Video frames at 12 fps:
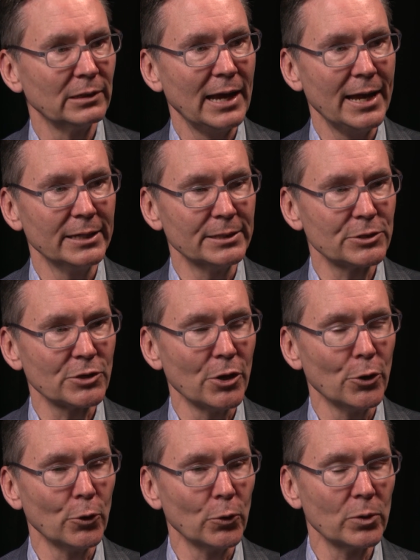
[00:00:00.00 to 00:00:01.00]
And
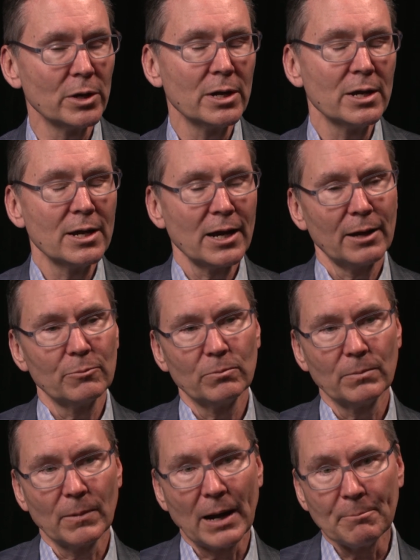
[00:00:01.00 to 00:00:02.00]
so
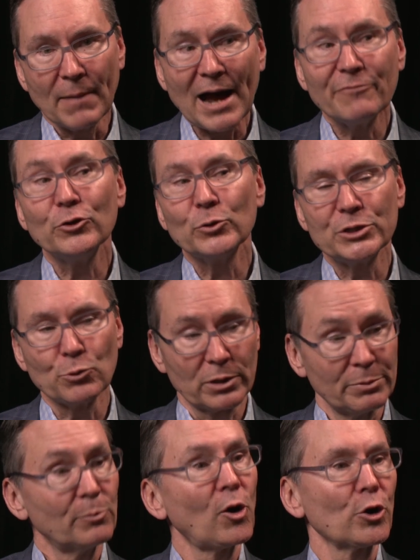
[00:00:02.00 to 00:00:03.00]
my view is you want to
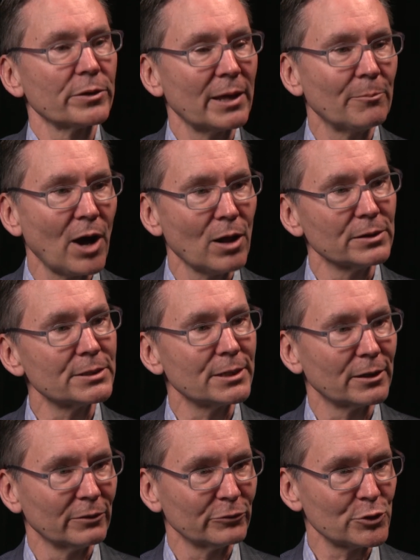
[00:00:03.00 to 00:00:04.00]
be part of that policy
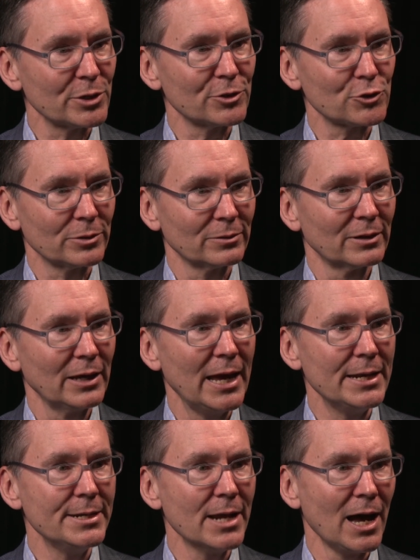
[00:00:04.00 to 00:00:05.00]
conversation
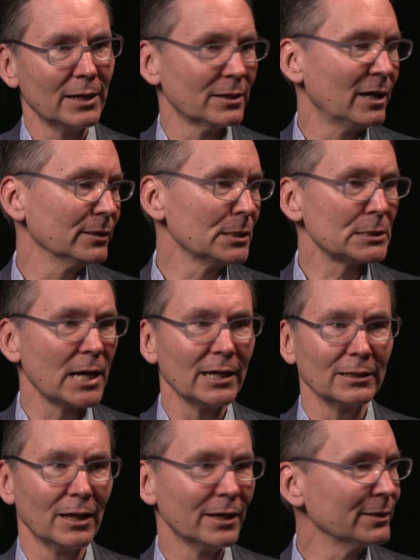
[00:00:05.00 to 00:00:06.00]
and not on the
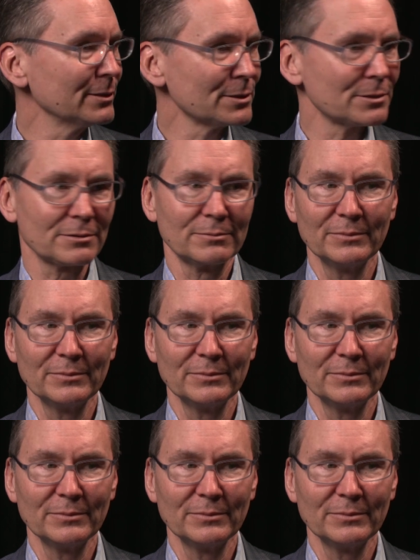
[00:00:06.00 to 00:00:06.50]
sidelines,